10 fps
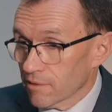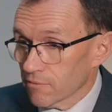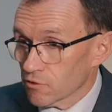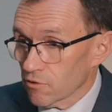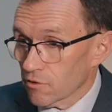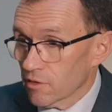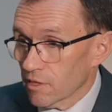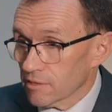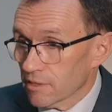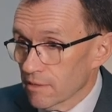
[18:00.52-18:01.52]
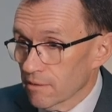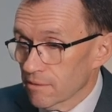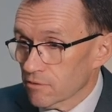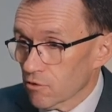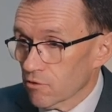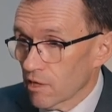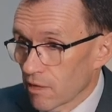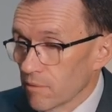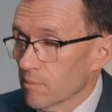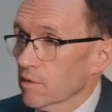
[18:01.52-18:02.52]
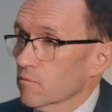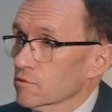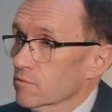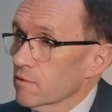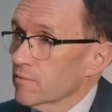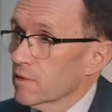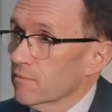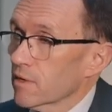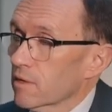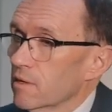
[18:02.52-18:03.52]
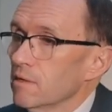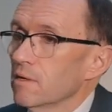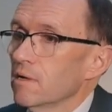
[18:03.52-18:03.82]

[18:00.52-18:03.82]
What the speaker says: of certainty is then suddenly everybody wants to have an EV car,